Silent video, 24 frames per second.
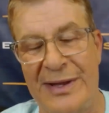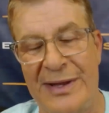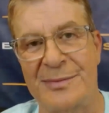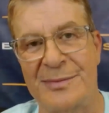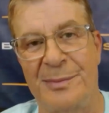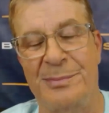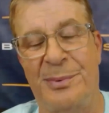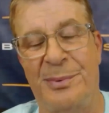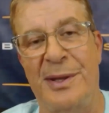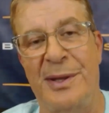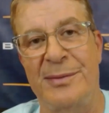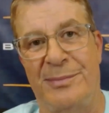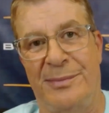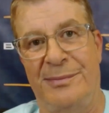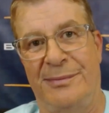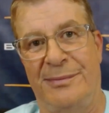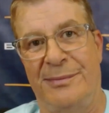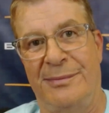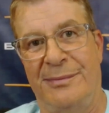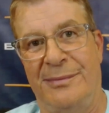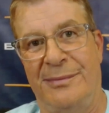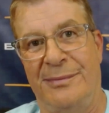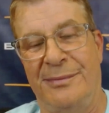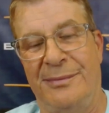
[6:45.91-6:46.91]

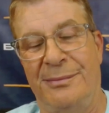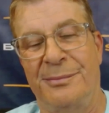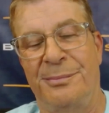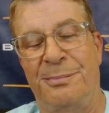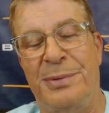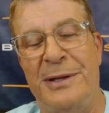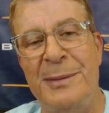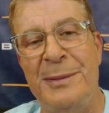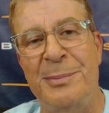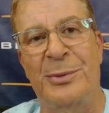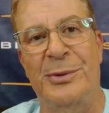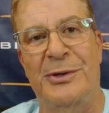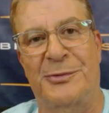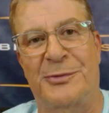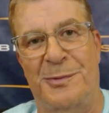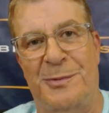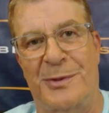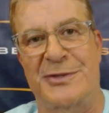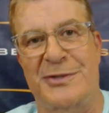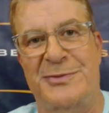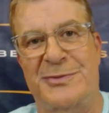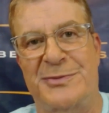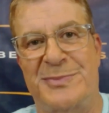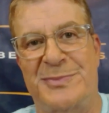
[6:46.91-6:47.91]
but
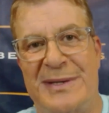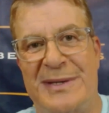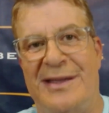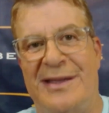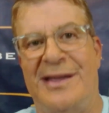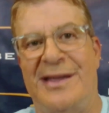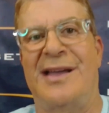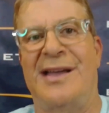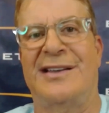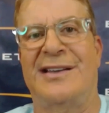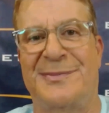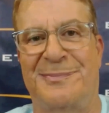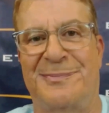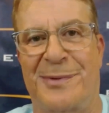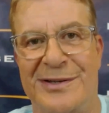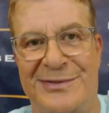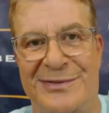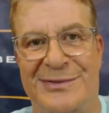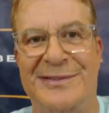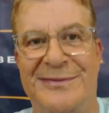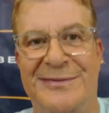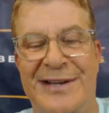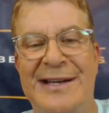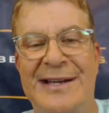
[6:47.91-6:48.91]
people who are supposed to be
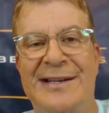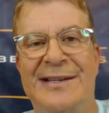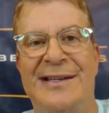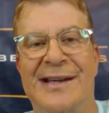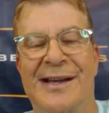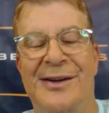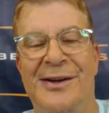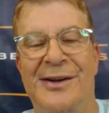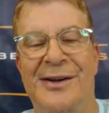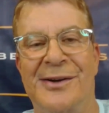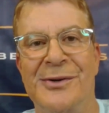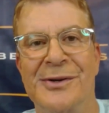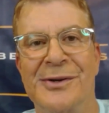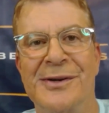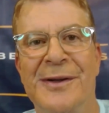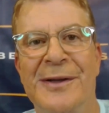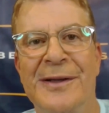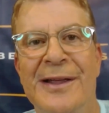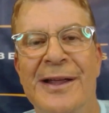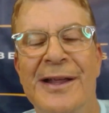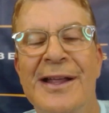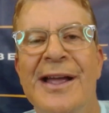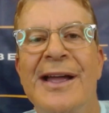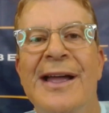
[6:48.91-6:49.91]
experts on the
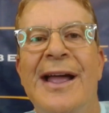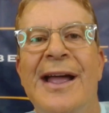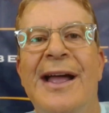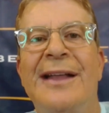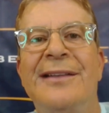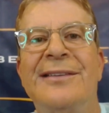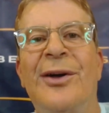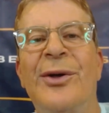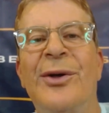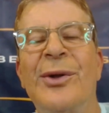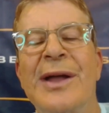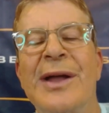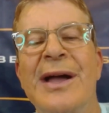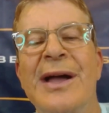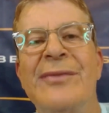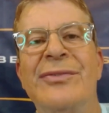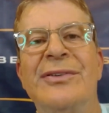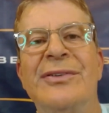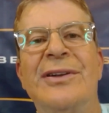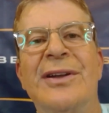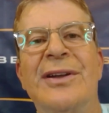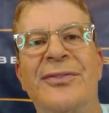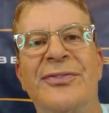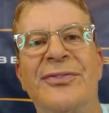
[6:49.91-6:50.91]
radio,
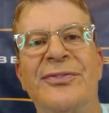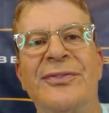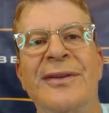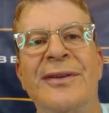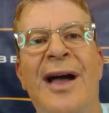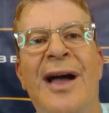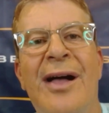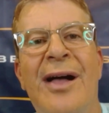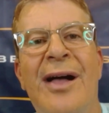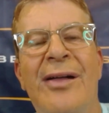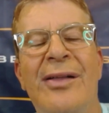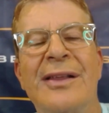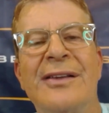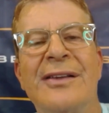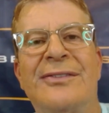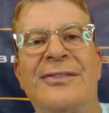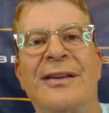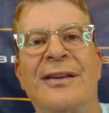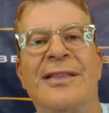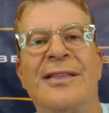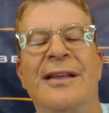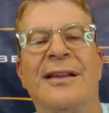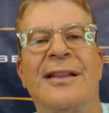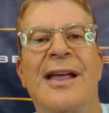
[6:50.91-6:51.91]
don't have enough
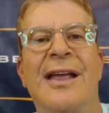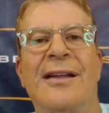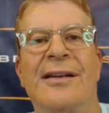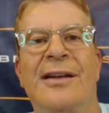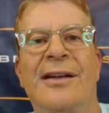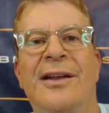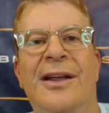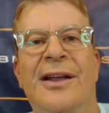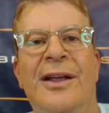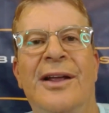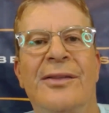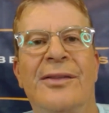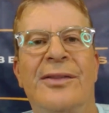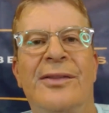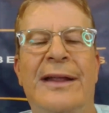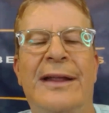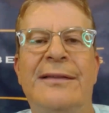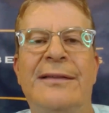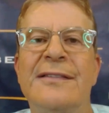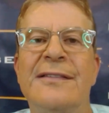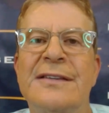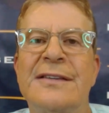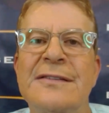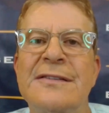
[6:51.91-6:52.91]
knowledge to think that,
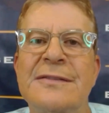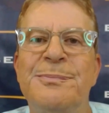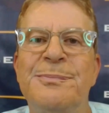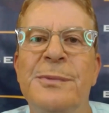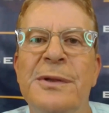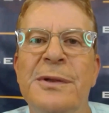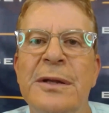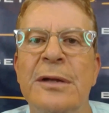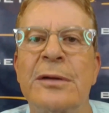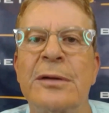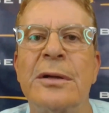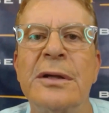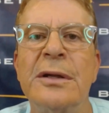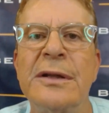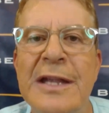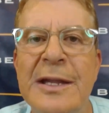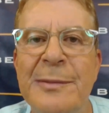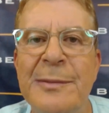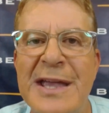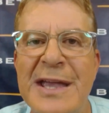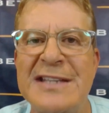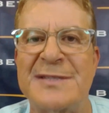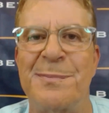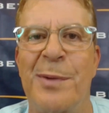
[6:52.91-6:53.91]
this is Little
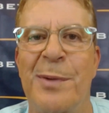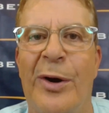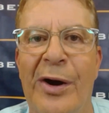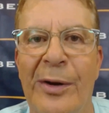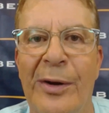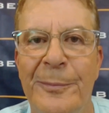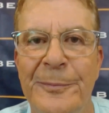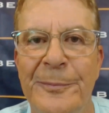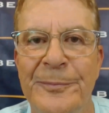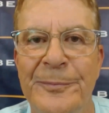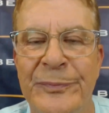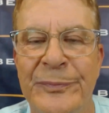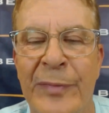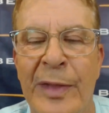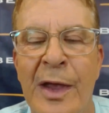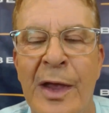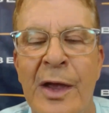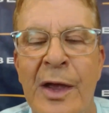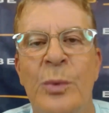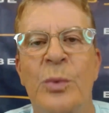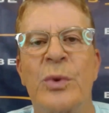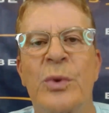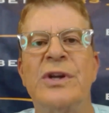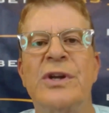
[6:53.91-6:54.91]
League Baseball,
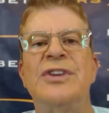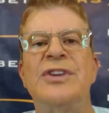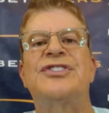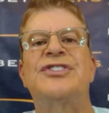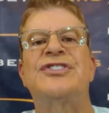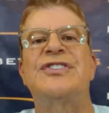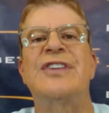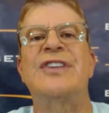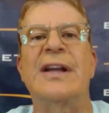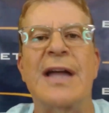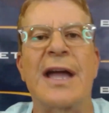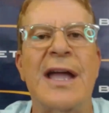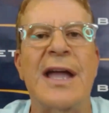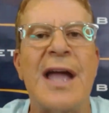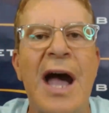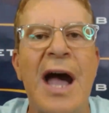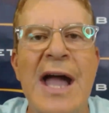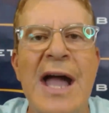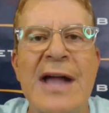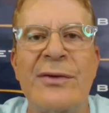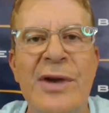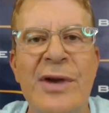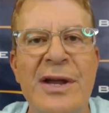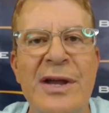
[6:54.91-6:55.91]
where you stick
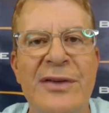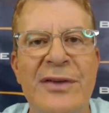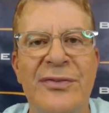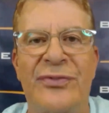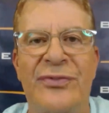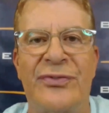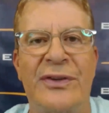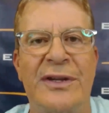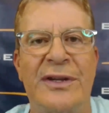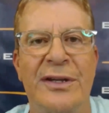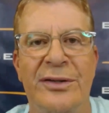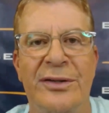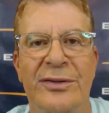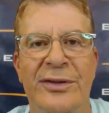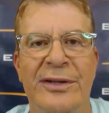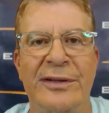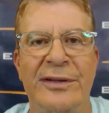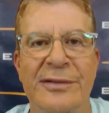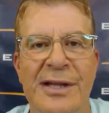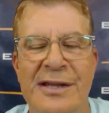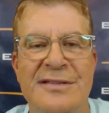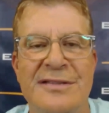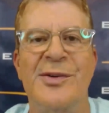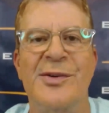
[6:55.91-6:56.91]
a guy in right field
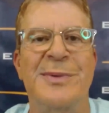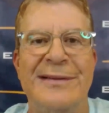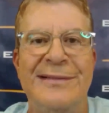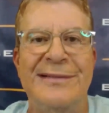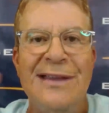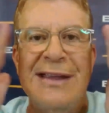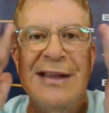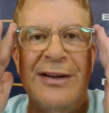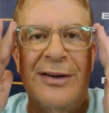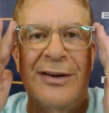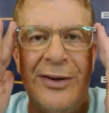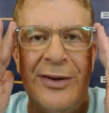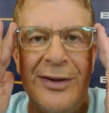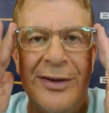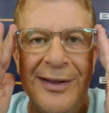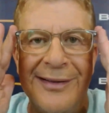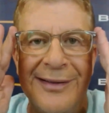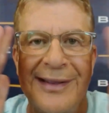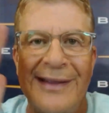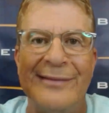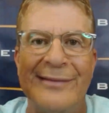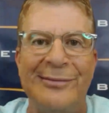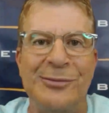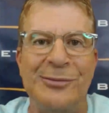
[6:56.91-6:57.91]
and it's no big
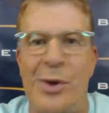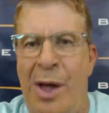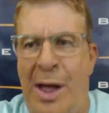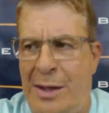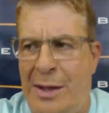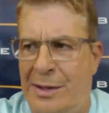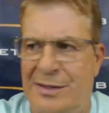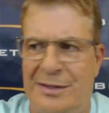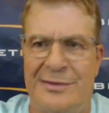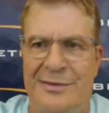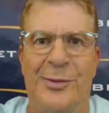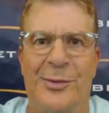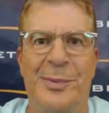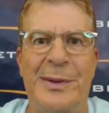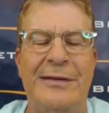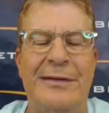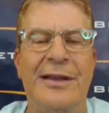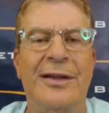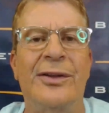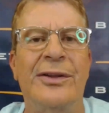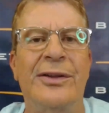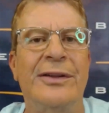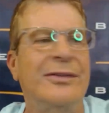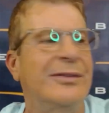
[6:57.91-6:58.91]
deal. And, that's
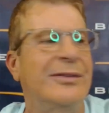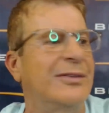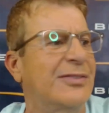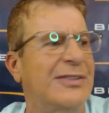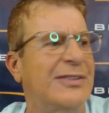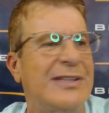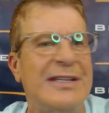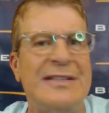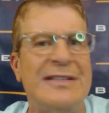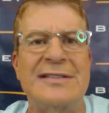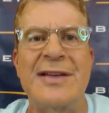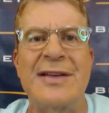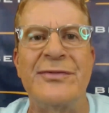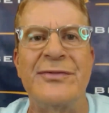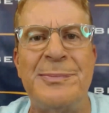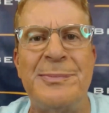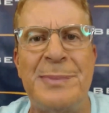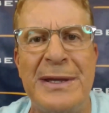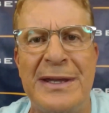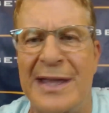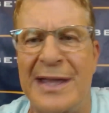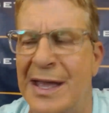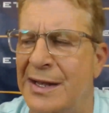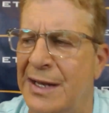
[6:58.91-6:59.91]
no big deal. He's
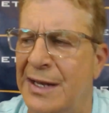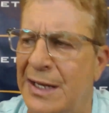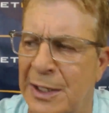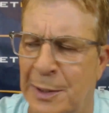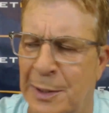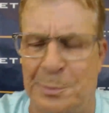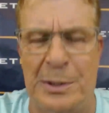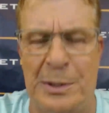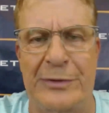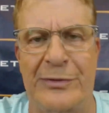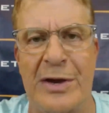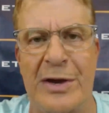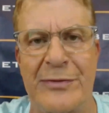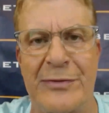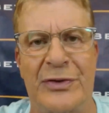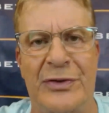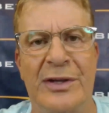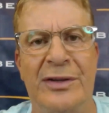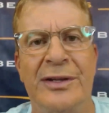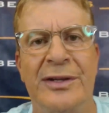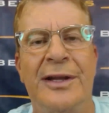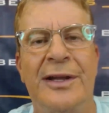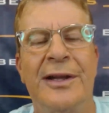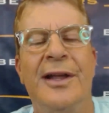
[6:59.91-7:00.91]
an MVP candidate. He can play
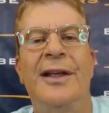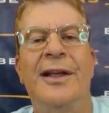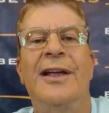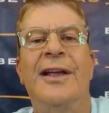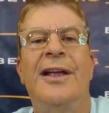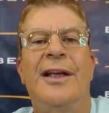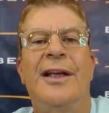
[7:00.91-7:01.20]
right field.